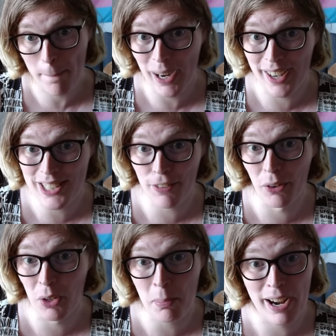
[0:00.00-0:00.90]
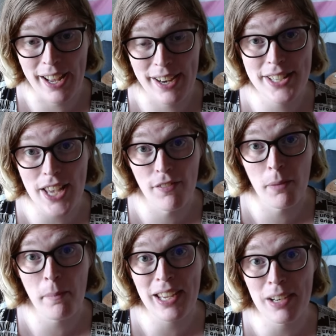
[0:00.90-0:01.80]
part of Hildibrand has
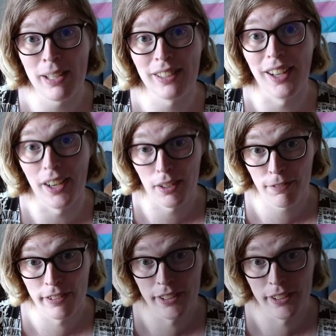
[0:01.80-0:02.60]
ever made me laugh.